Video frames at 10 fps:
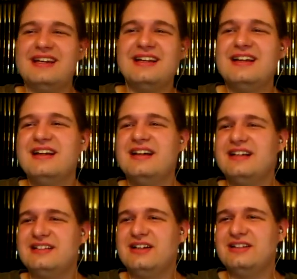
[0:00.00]

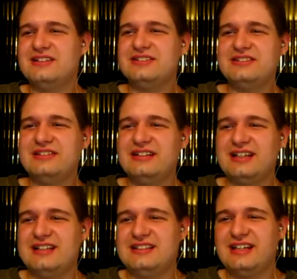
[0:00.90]
It's all you're doing.
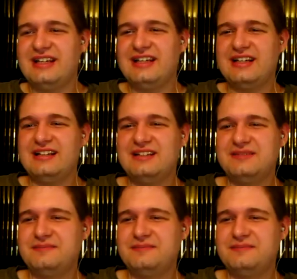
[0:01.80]
Thanks, kid